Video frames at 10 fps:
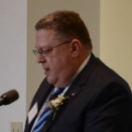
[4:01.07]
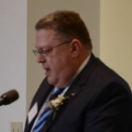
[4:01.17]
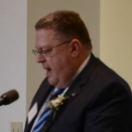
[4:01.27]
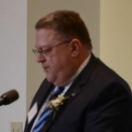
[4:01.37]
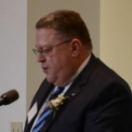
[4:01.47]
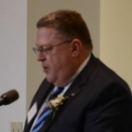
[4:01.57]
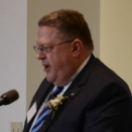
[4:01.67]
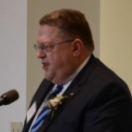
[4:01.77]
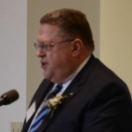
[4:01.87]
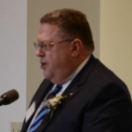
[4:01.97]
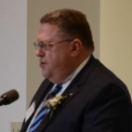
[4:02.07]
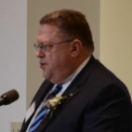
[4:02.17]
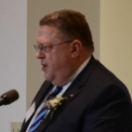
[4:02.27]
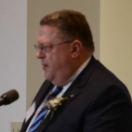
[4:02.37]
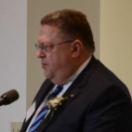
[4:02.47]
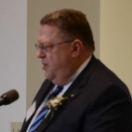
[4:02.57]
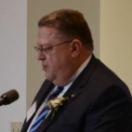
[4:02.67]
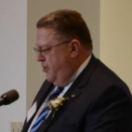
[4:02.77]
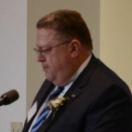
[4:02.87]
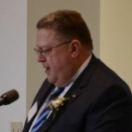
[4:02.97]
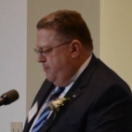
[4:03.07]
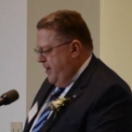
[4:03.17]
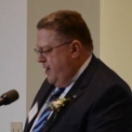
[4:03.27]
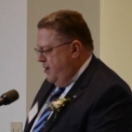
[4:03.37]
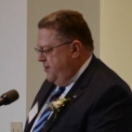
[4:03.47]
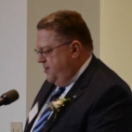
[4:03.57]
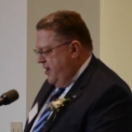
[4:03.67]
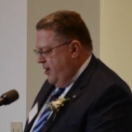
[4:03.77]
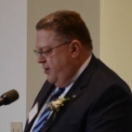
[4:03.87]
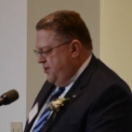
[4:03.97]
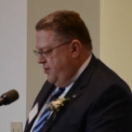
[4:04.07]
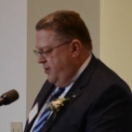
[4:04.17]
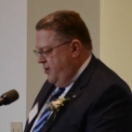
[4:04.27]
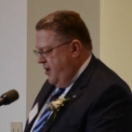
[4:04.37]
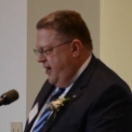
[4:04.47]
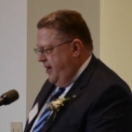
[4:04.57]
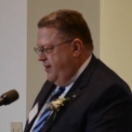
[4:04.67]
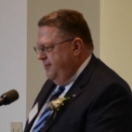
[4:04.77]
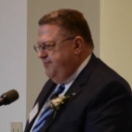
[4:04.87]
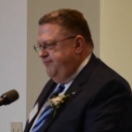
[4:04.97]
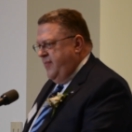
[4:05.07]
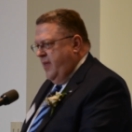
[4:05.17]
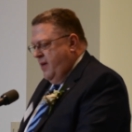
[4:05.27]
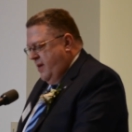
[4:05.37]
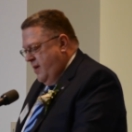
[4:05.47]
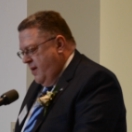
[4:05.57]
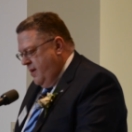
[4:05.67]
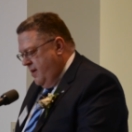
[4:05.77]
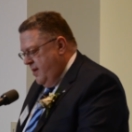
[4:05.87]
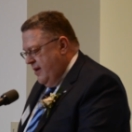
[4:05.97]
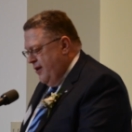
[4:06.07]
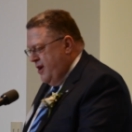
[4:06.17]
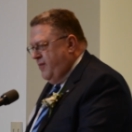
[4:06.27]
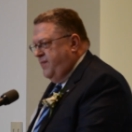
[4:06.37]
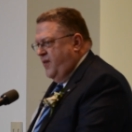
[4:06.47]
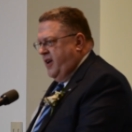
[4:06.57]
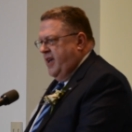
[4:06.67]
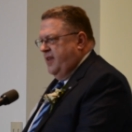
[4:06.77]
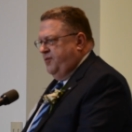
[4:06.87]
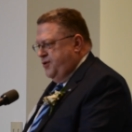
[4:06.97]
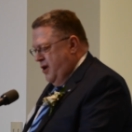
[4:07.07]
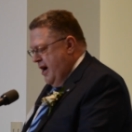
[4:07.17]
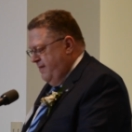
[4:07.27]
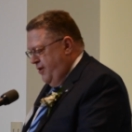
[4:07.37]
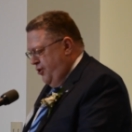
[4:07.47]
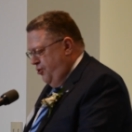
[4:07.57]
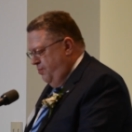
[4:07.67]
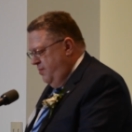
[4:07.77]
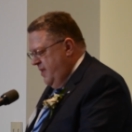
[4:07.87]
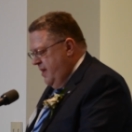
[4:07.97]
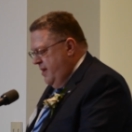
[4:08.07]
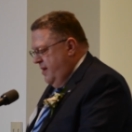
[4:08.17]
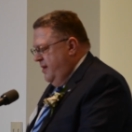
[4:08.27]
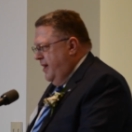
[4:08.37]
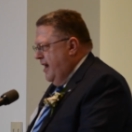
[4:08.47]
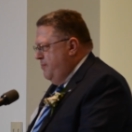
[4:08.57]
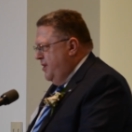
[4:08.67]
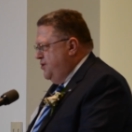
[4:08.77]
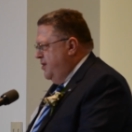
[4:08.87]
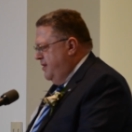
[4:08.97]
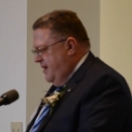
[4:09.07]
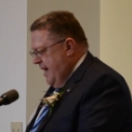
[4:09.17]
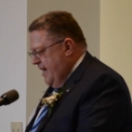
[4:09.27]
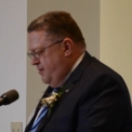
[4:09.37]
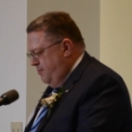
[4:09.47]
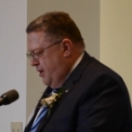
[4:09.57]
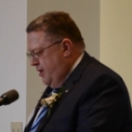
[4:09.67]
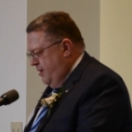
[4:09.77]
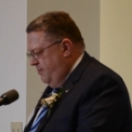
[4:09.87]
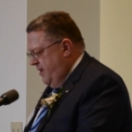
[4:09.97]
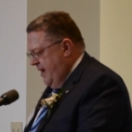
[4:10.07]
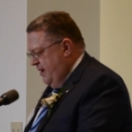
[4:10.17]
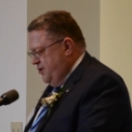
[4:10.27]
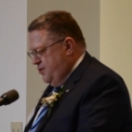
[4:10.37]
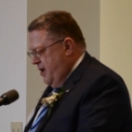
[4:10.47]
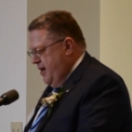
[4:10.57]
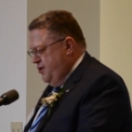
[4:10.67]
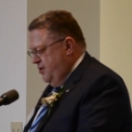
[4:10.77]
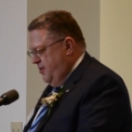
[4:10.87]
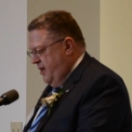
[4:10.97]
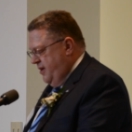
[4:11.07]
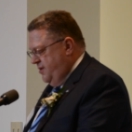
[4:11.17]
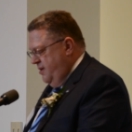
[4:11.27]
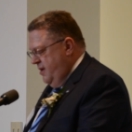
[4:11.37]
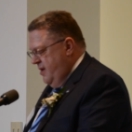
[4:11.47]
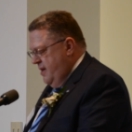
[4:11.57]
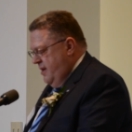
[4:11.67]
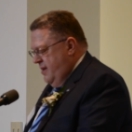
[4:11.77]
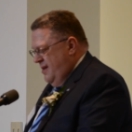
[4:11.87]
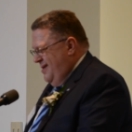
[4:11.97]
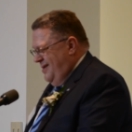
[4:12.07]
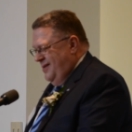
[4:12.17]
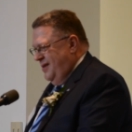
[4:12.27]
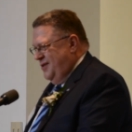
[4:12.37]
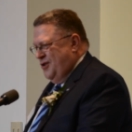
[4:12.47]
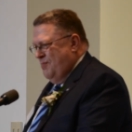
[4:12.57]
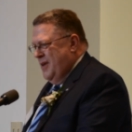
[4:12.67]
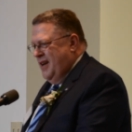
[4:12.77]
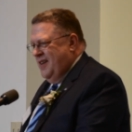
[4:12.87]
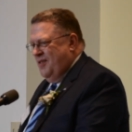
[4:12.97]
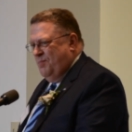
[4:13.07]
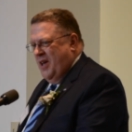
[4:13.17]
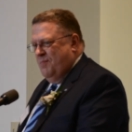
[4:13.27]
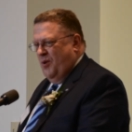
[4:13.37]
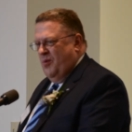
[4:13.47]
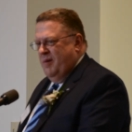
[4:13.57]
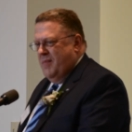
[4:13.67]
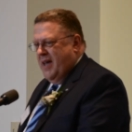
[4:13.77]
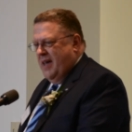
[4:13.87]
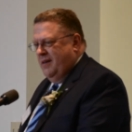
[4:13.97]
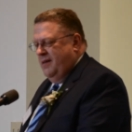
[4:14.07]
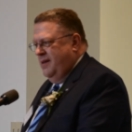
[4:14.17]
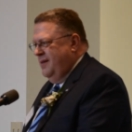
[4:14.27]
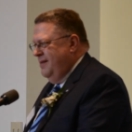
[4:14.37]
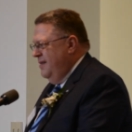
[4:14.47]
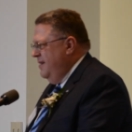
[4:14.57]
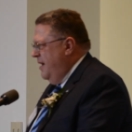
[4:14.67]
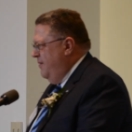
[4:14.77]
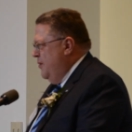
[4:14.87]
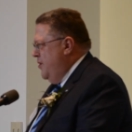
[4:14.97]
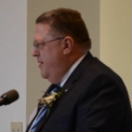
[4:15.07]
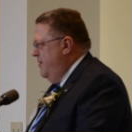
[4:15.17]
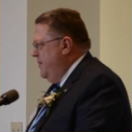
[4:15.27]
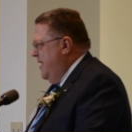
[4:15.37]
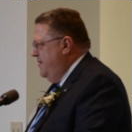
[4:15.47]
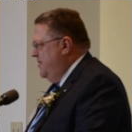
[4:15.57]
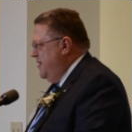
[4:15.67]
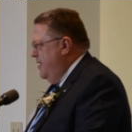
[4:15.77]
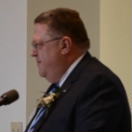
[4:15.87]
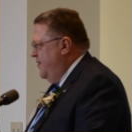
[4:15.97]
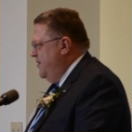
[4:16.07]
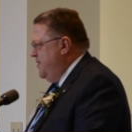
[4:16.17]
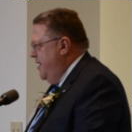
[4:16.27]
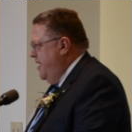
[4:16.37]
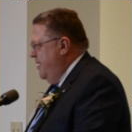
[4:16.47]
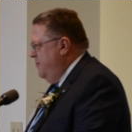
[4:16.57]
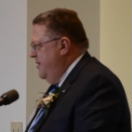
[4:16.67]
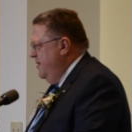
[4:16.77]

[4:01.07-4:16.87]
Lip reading: After a return trip with my parents, they also agreed. I'll never forget the drive home, and I mentioned to Dad and Mom how strange it was that so many of the people we met, every one of them had the same first name.